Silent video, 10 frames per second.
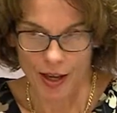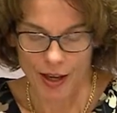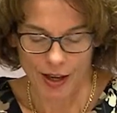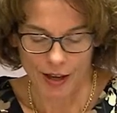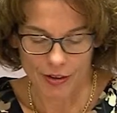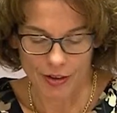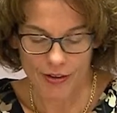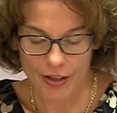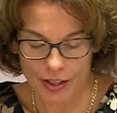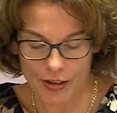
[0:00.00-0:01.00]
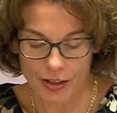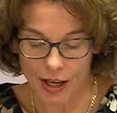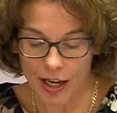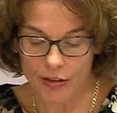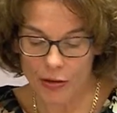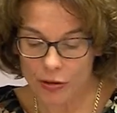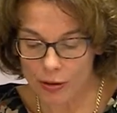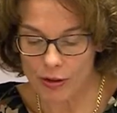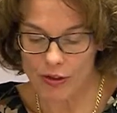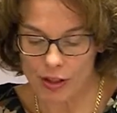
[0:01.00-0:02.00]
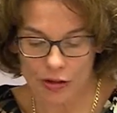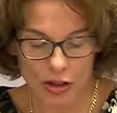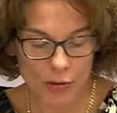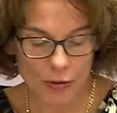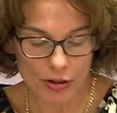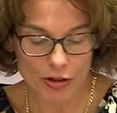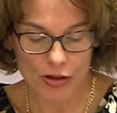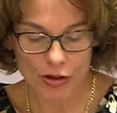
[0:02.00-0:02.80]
The Synod, the highest authority in the Dutch Protestant